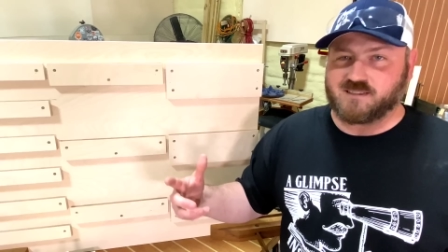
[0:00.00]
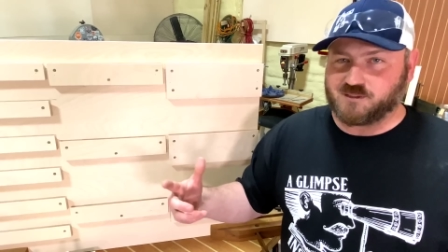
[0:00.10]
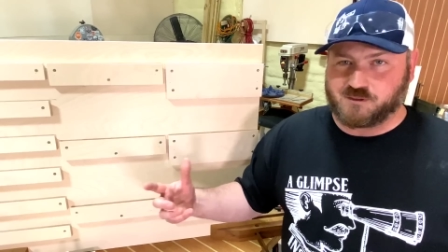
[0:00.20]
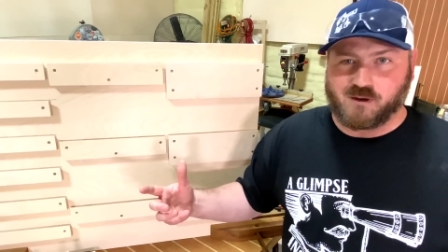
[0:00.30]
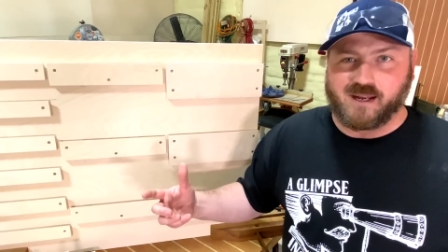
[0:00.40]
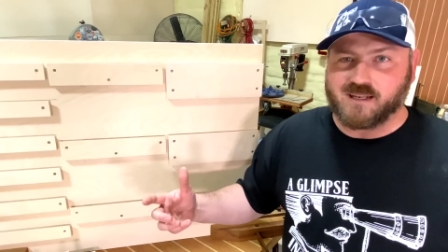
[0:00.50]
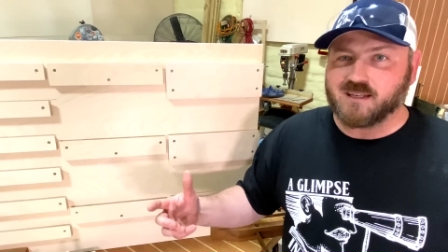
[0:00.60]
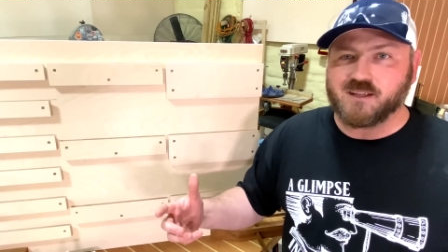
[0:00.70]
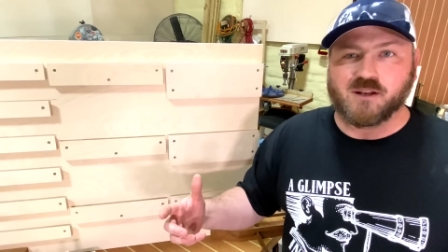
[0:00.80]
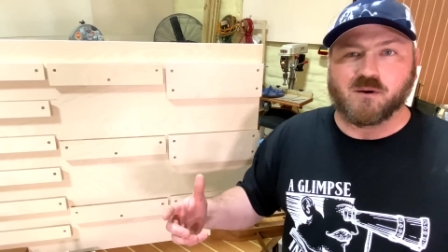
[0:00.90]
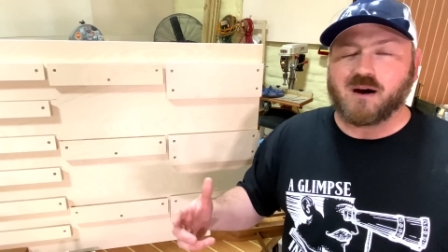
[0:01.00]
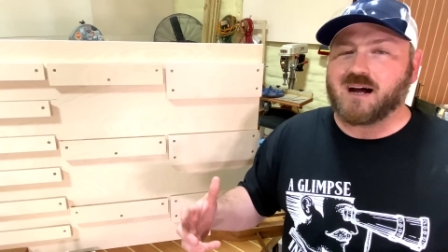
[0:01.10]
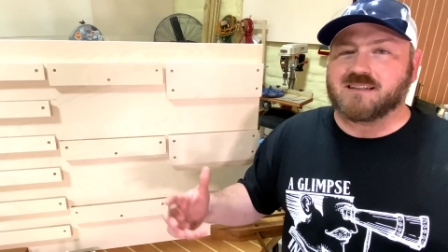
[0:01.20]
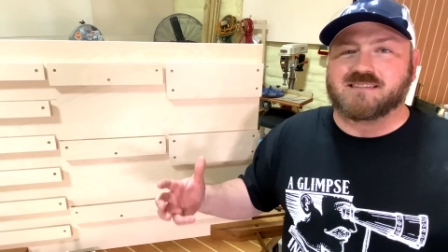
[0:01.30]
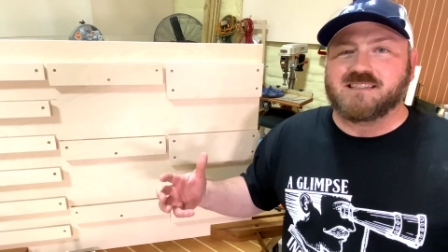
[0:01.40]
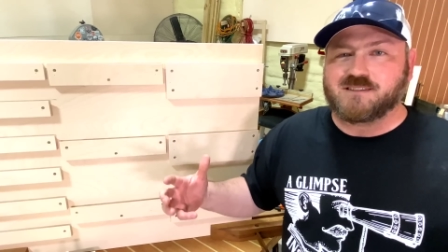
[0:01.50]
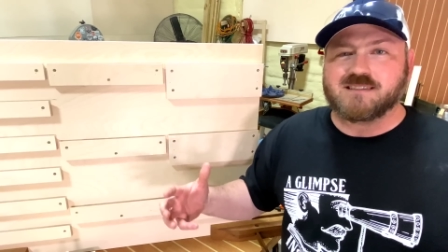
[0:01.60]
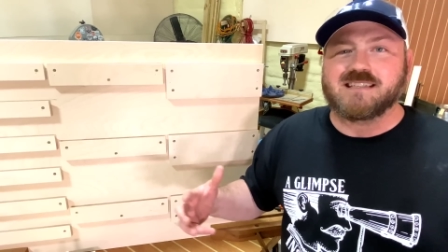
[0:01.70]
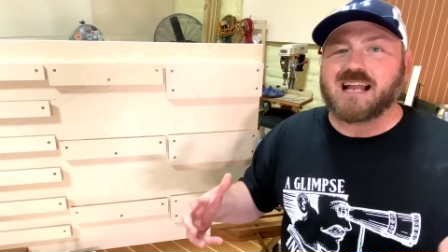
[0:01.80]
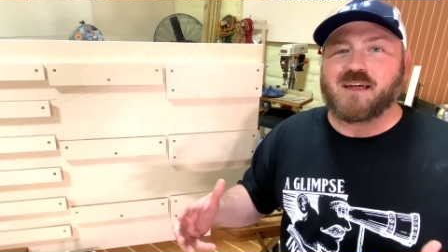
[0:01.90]
is great. You know, honestly,
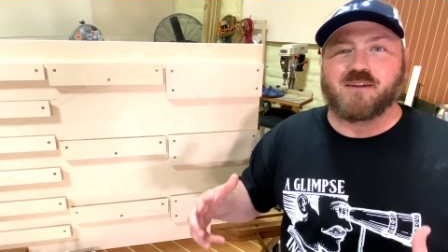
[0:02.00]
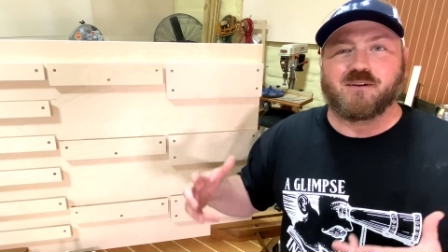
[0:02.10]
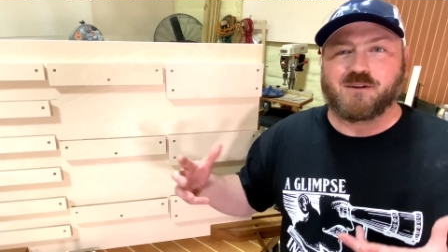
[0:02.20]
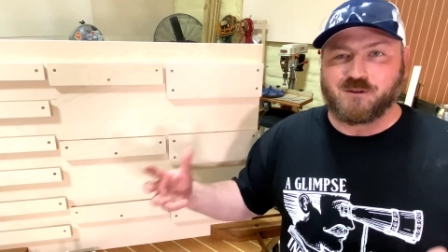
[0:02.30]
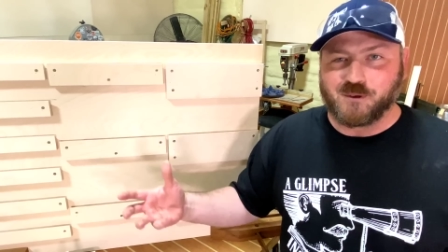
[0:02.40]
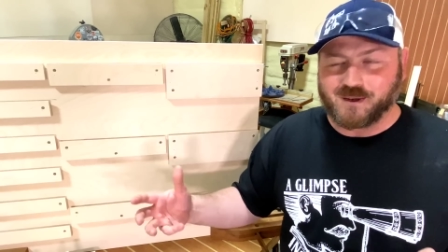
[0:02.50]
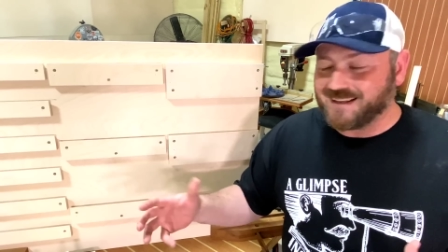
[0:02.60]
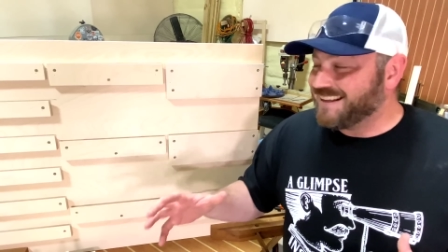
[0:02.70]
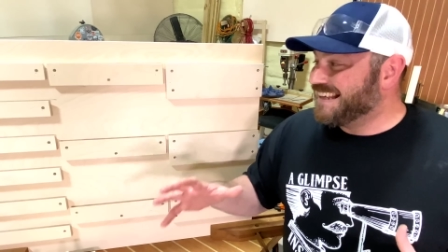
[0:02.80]
just get out there and do it.